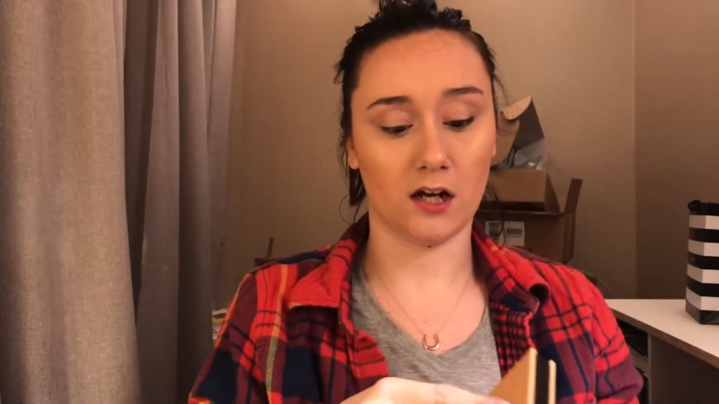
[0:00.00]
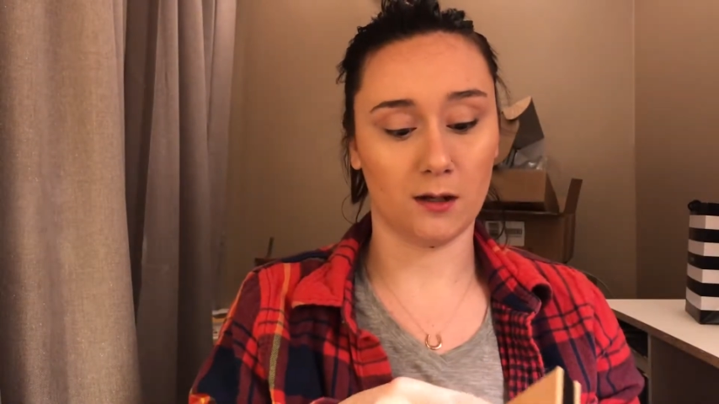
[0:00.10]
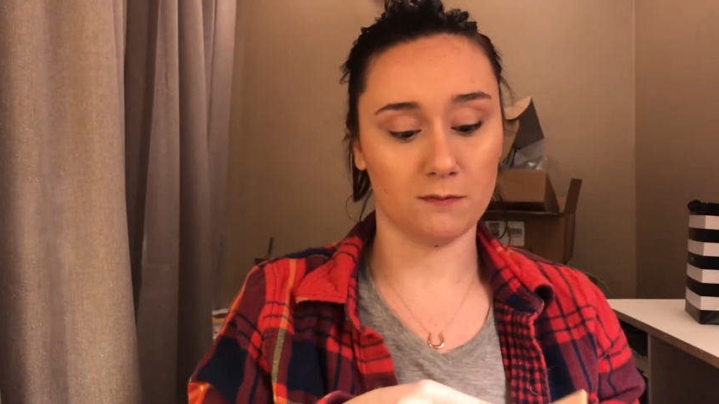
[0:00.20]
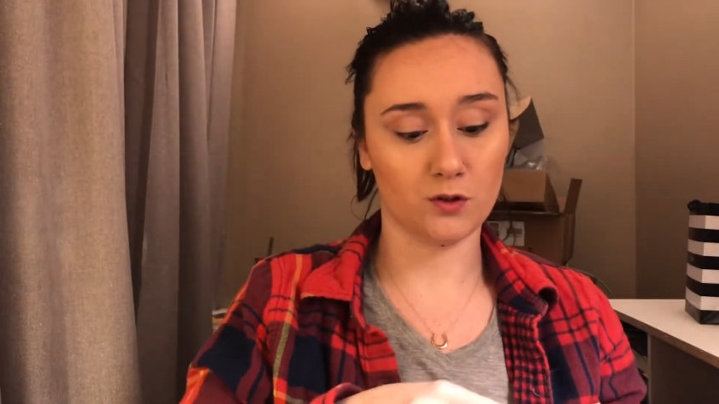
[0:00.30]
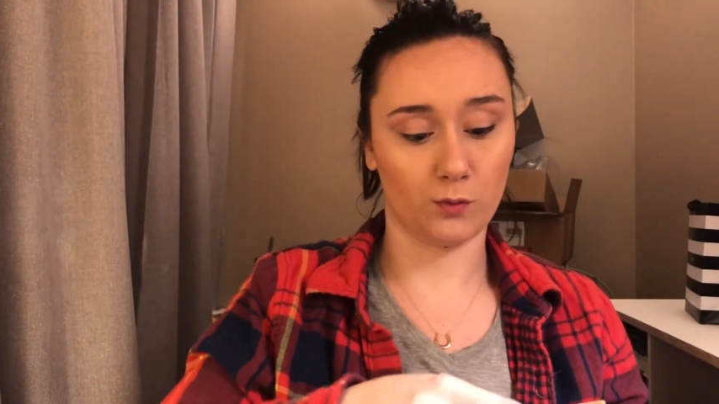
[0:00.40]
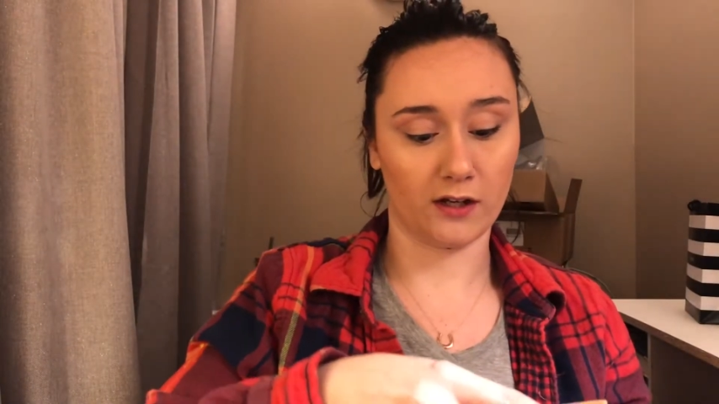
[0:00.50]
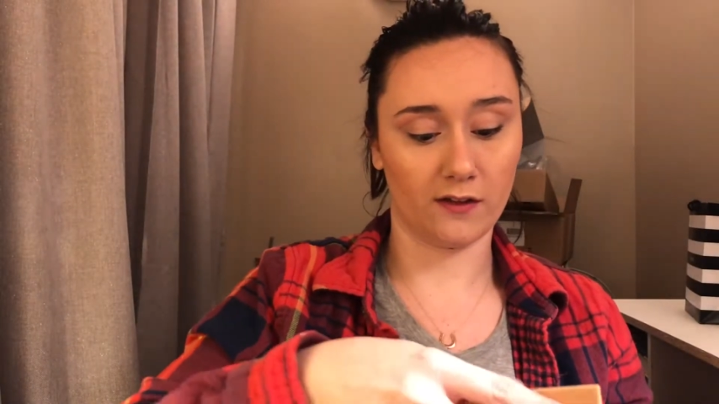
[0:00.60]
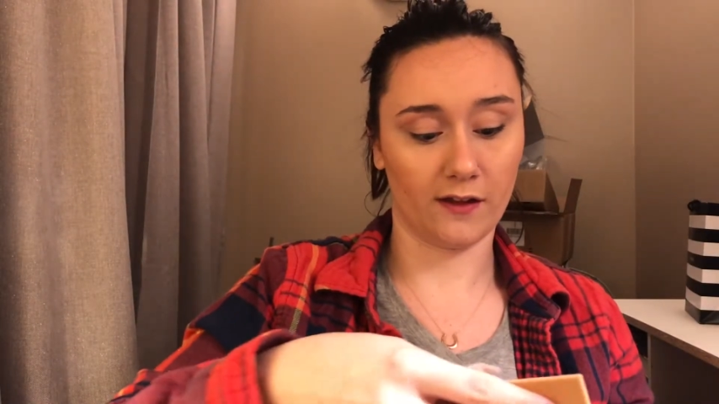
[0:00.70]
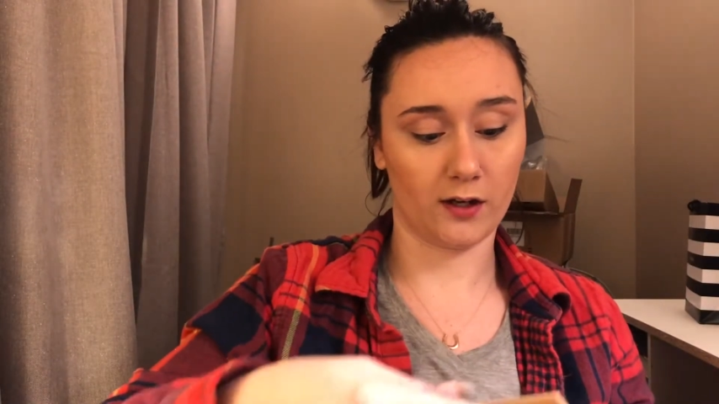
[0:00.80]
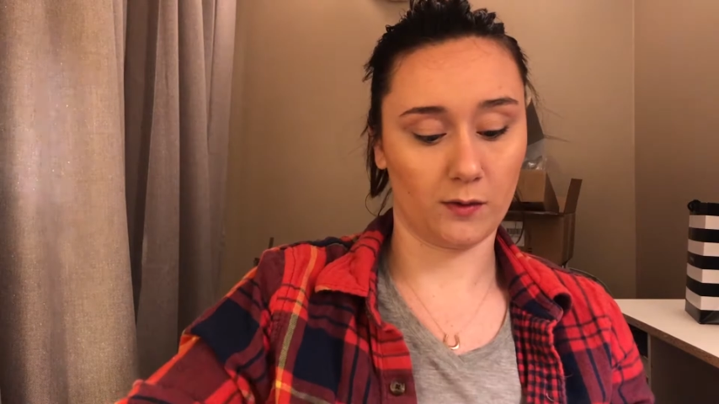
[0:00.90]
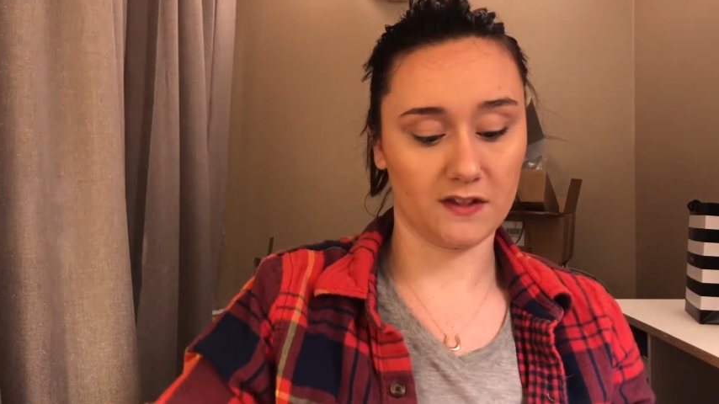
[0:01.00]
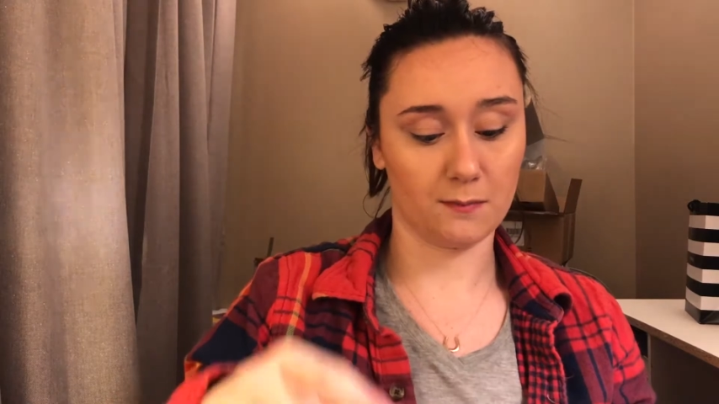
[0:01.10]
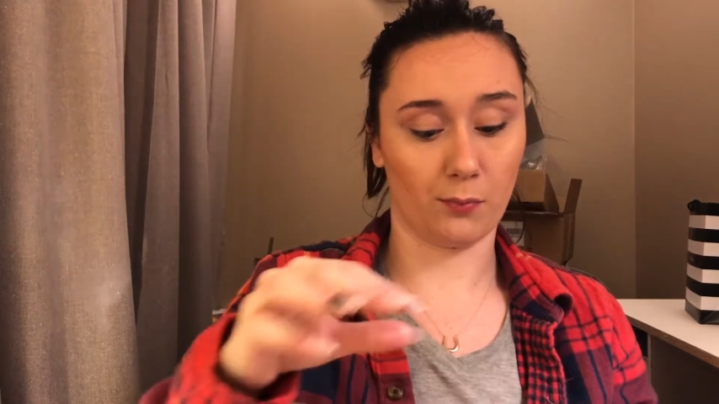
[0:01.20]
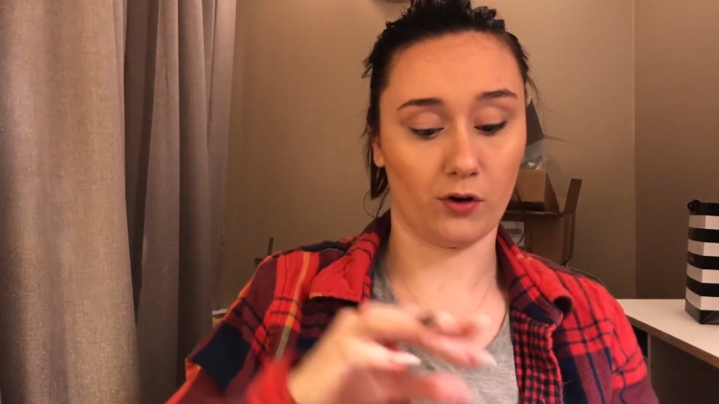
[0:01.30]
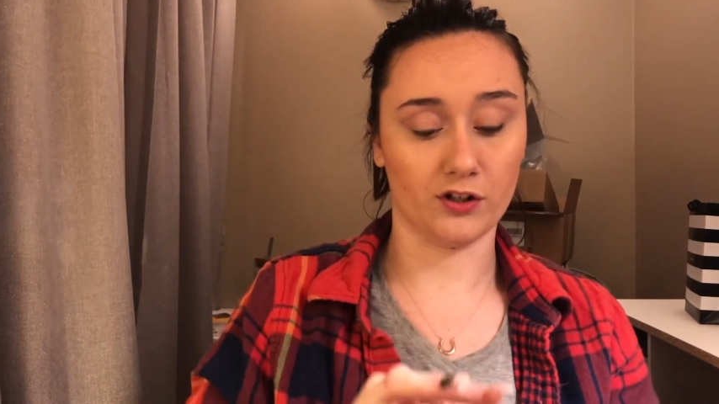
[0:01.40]
comes with, I don't want this
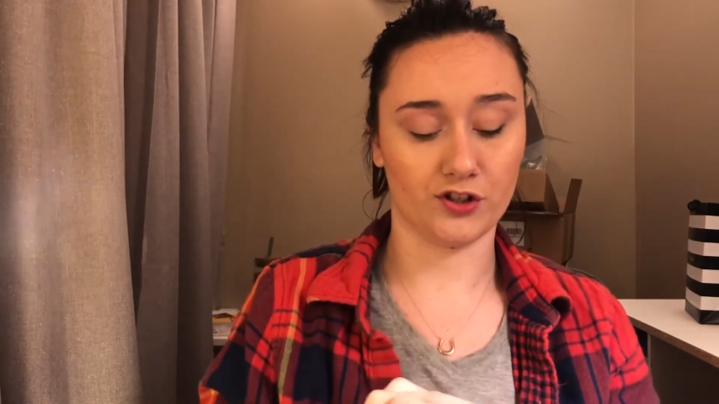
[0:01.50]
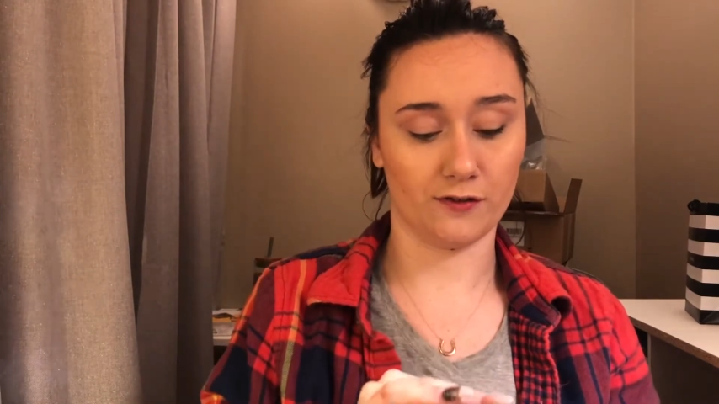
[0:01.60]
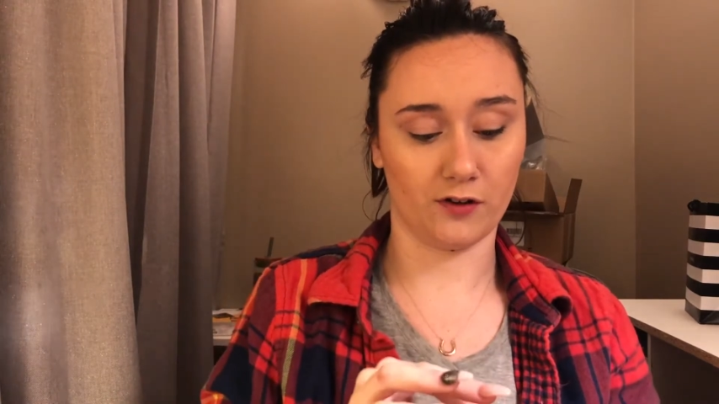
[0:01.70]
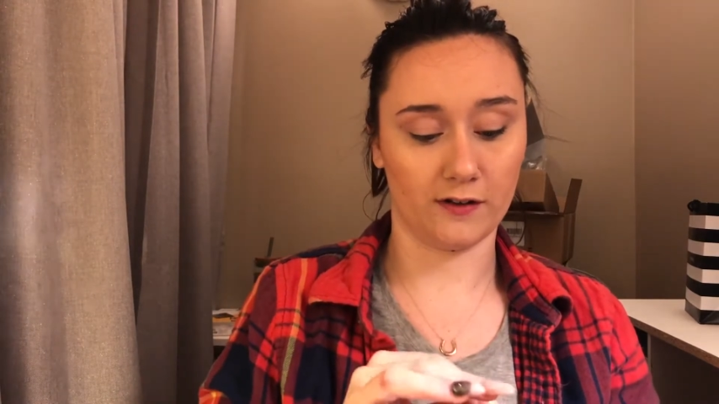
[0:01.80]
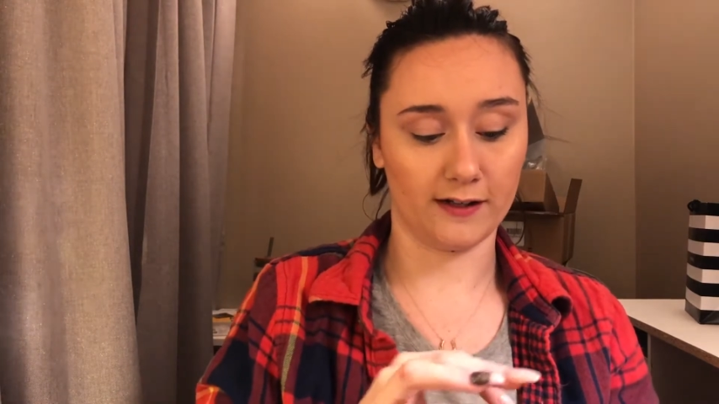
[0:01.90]
brush to fall